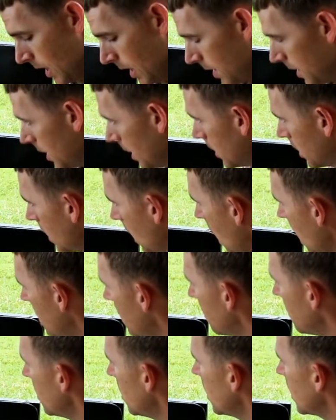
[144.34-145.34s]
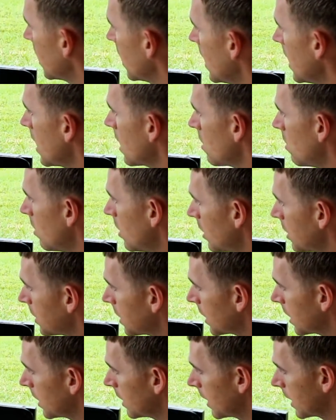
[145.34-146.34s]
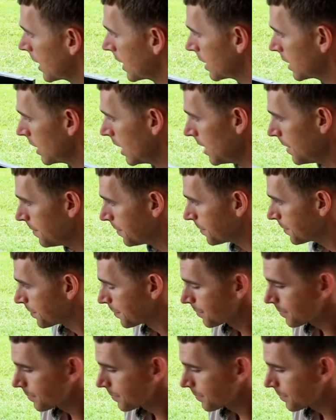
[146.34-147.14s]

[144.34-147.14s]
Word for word: Uh, this time I'm doing leg quarters, like I said